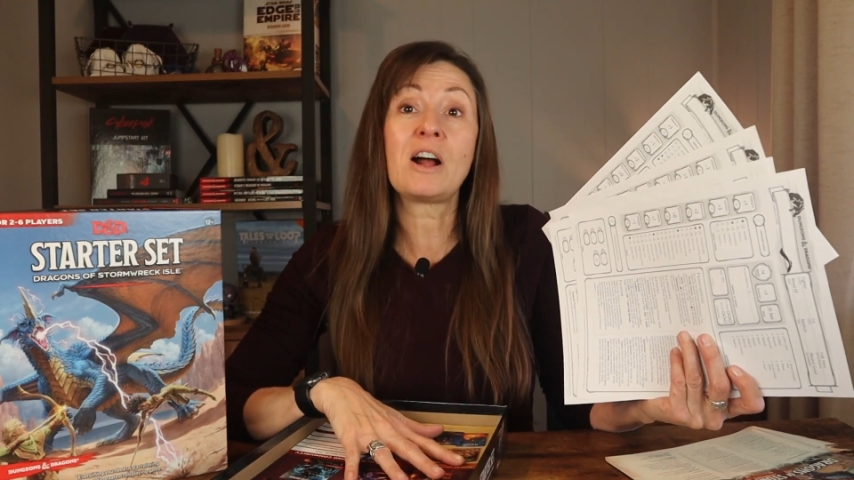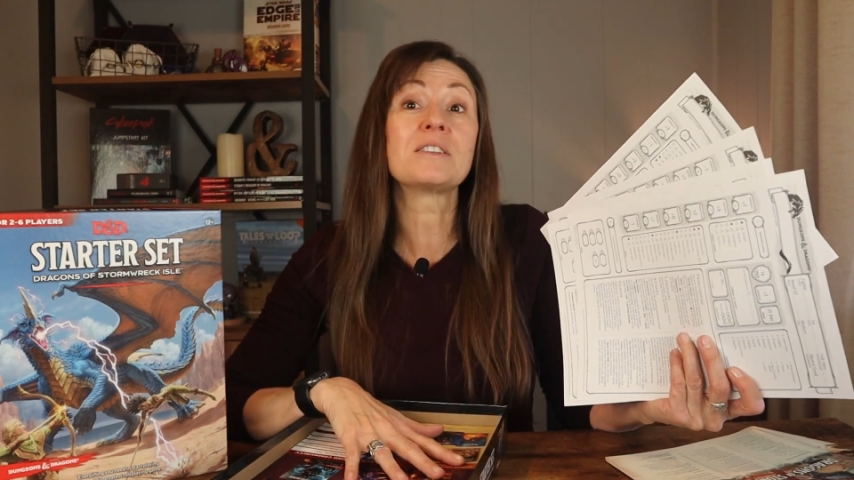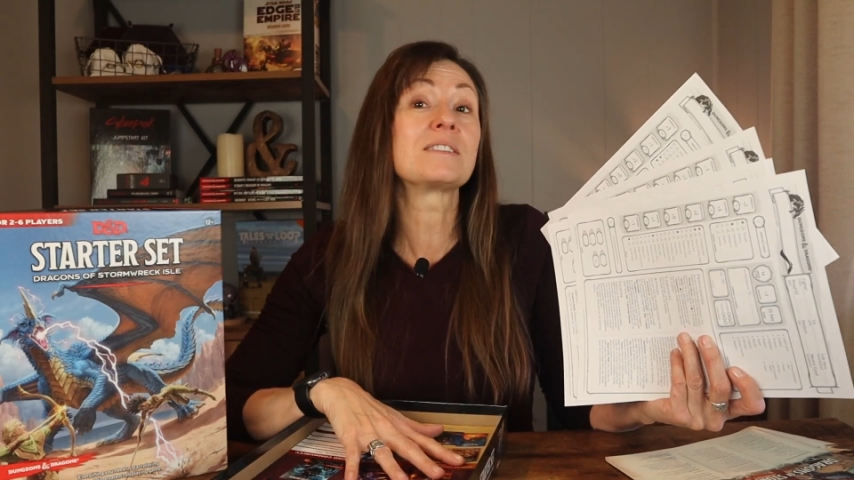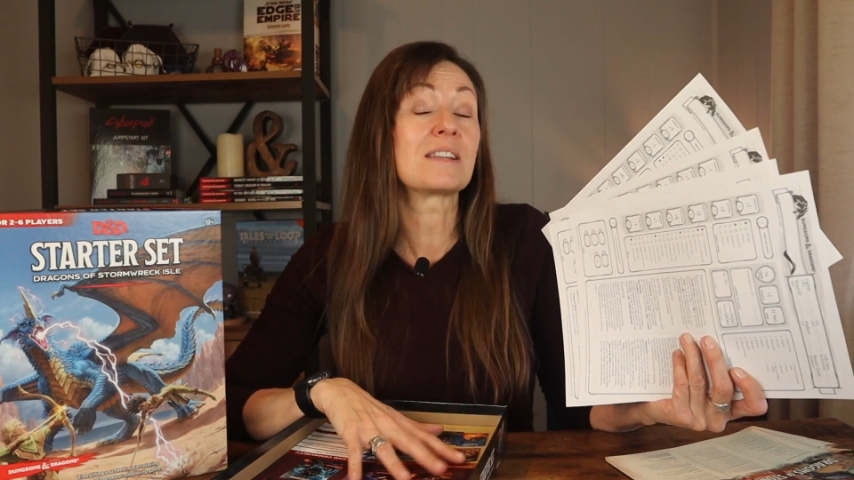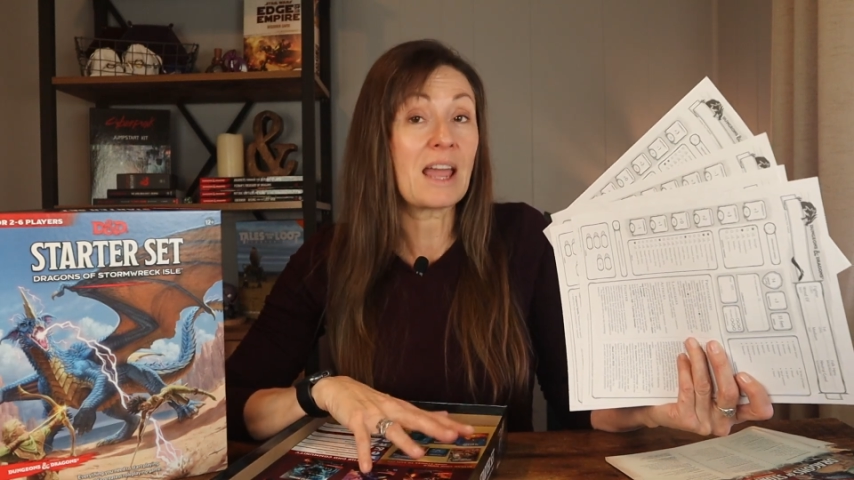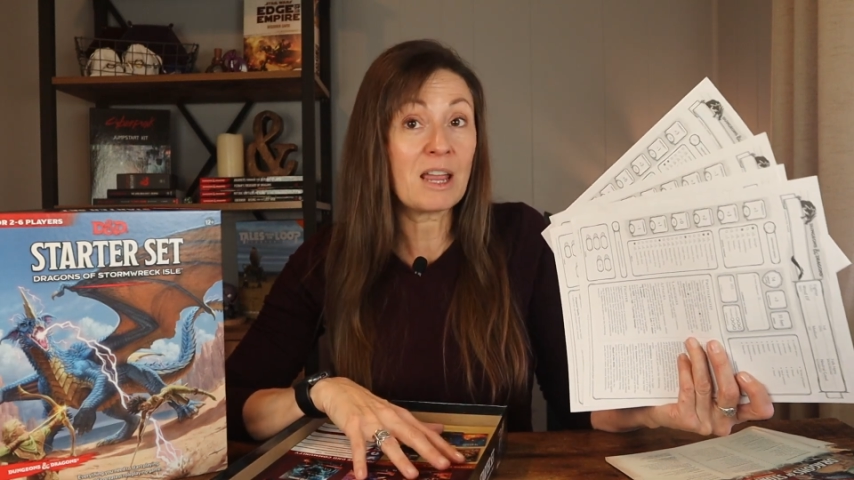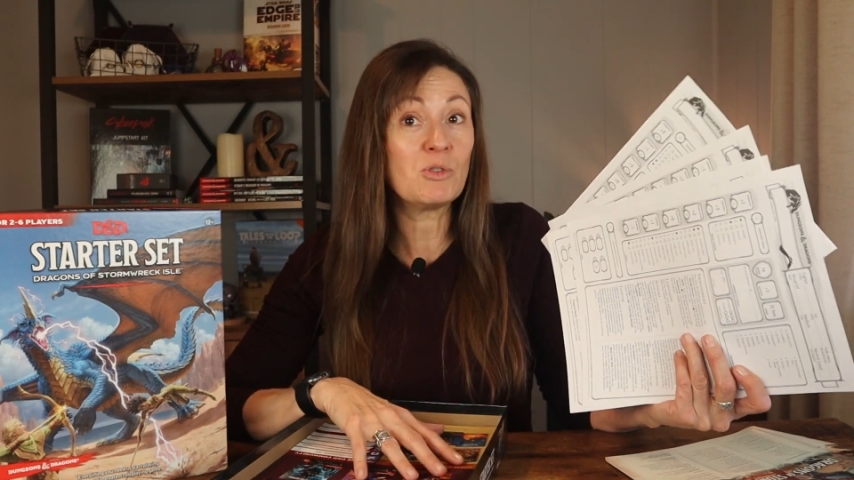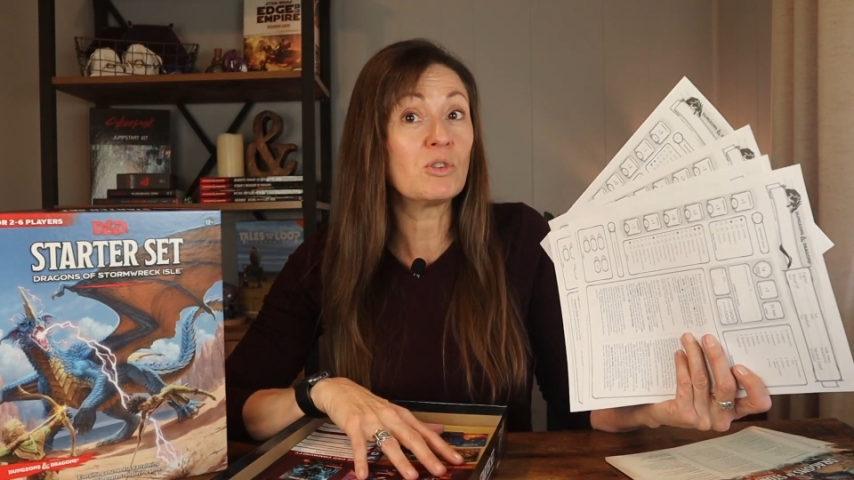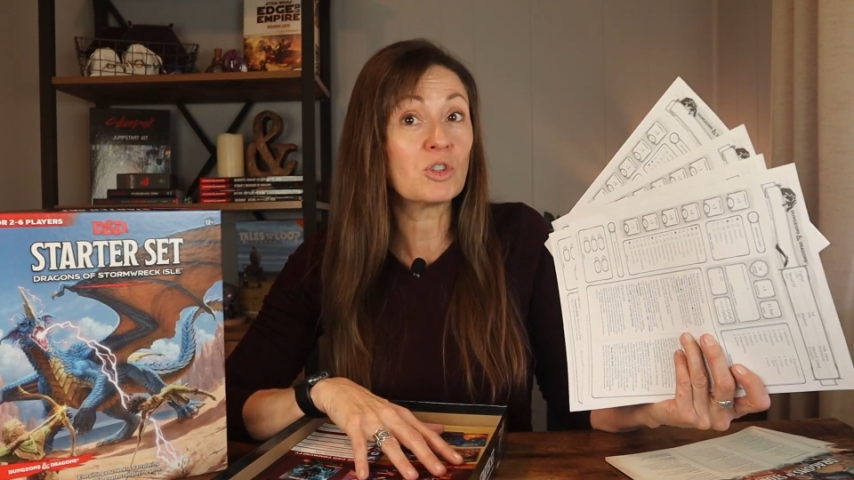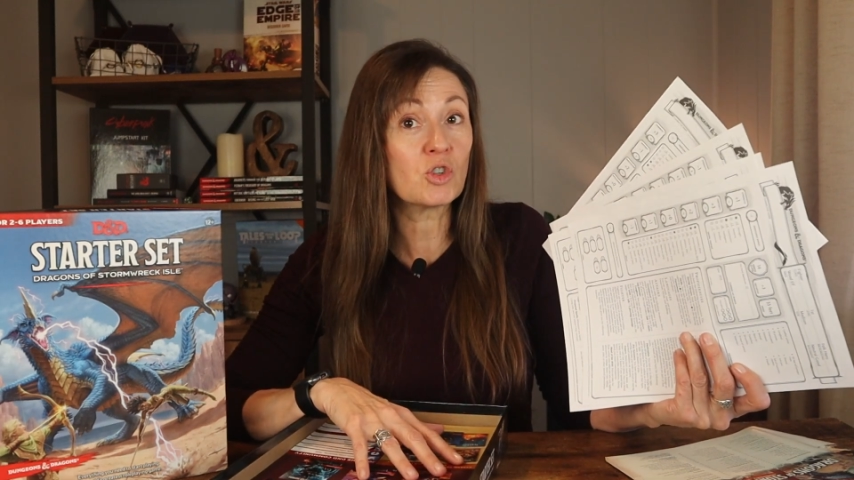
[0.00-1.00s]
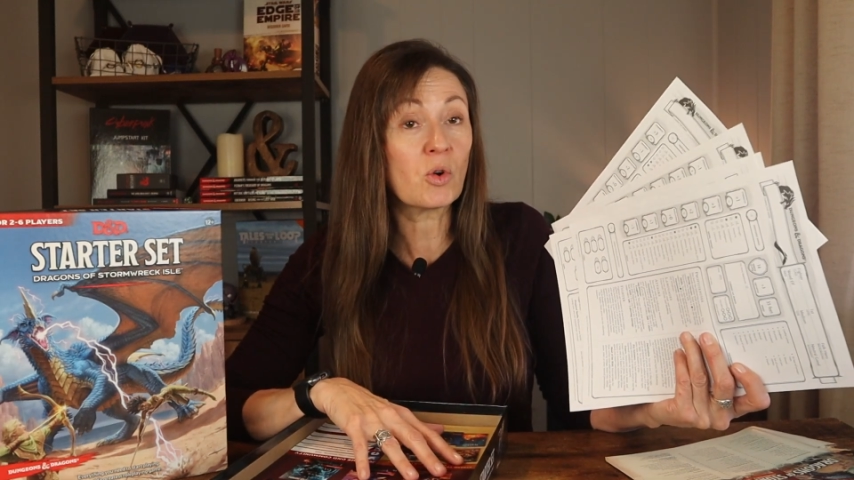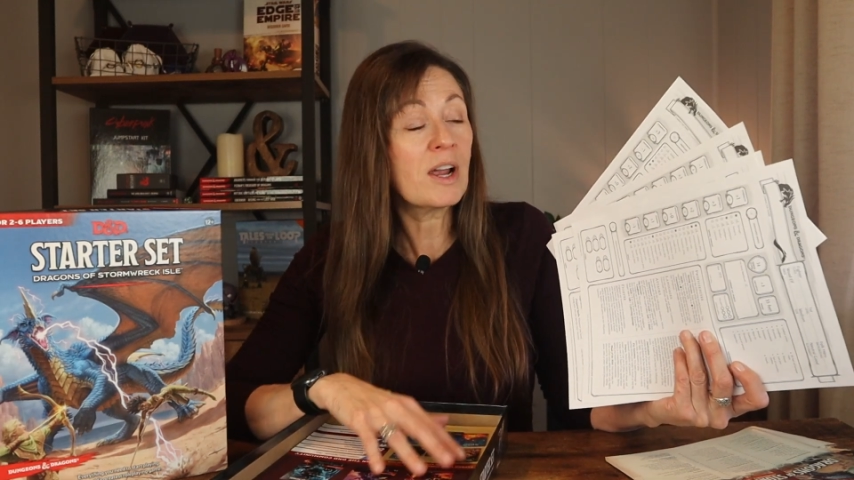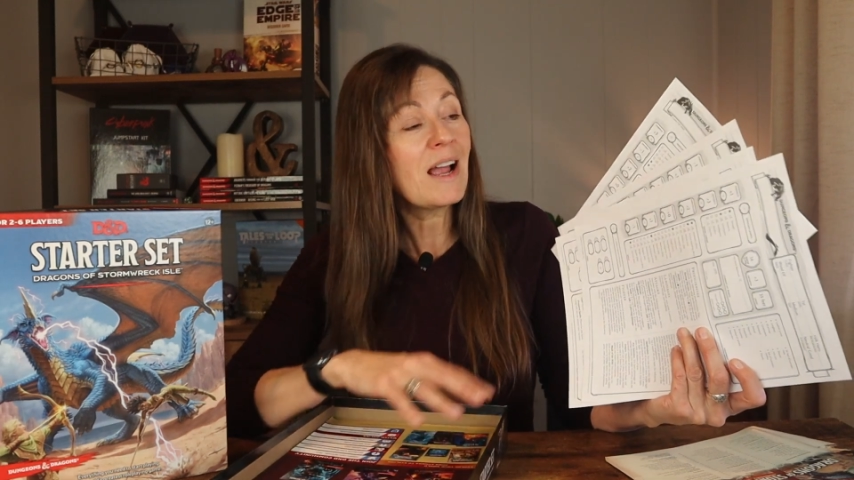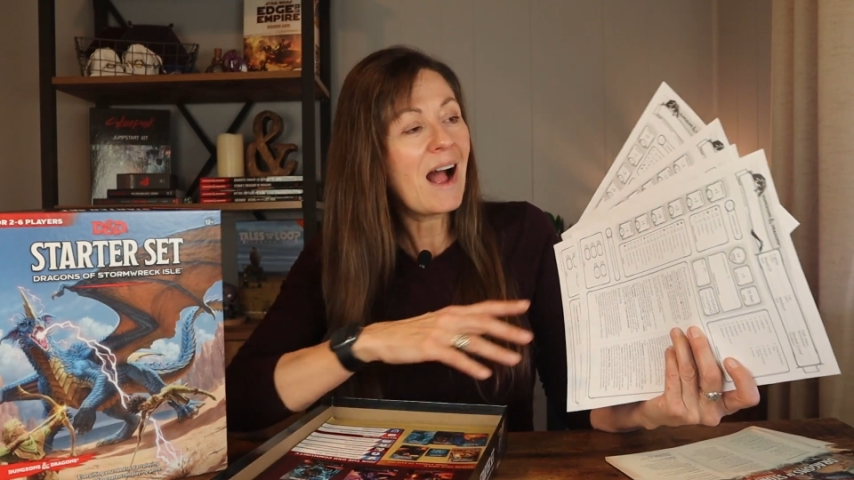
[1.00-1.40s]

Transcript: this is a game you'd enjoy,